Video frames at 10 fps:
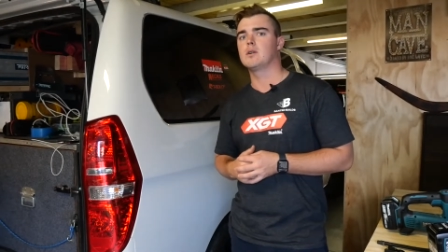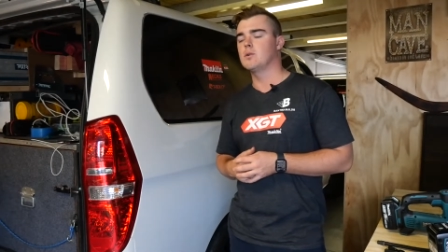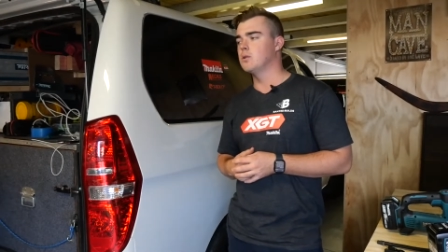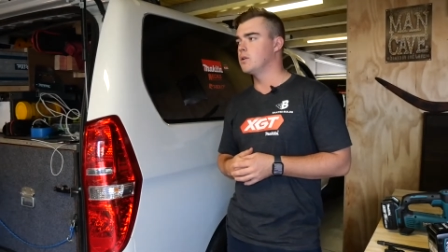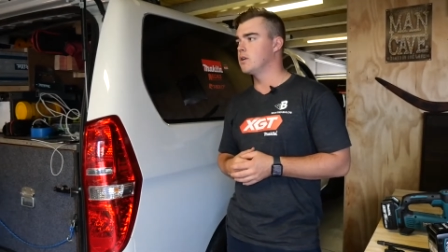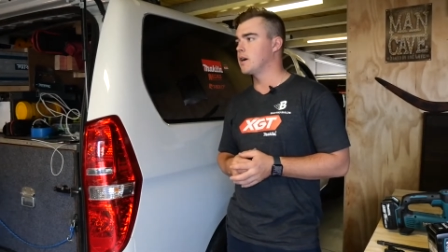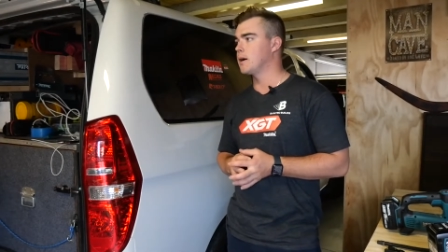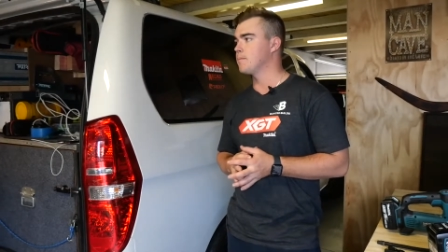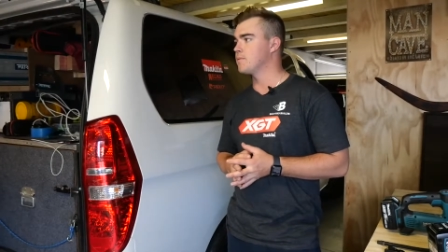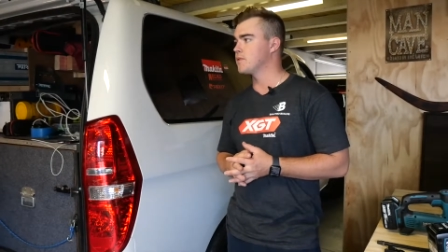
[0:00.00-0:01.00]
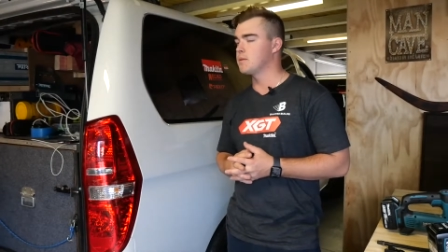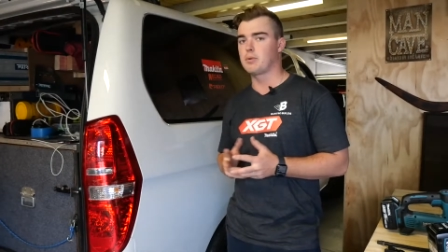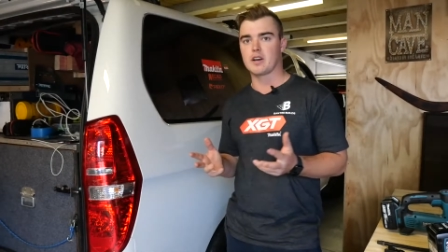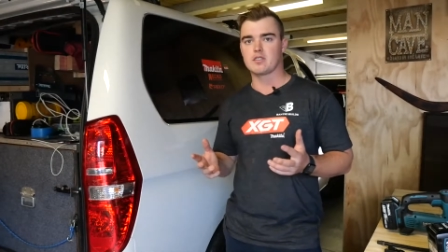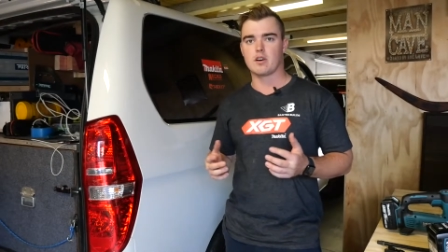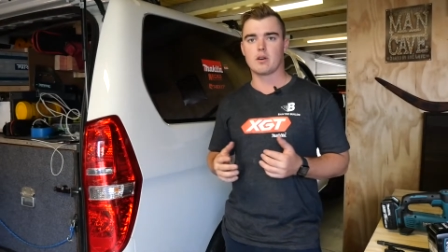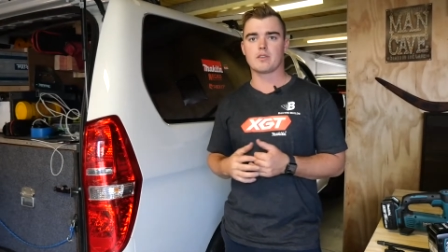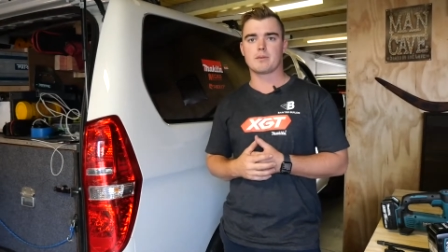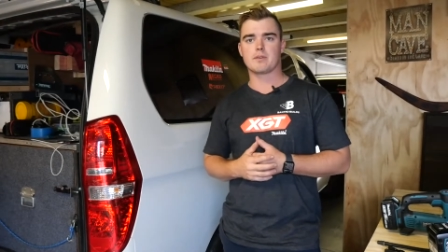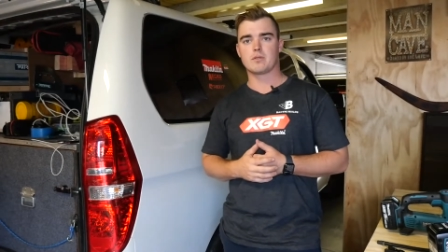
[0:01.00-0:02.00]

or um, a bike tire or something.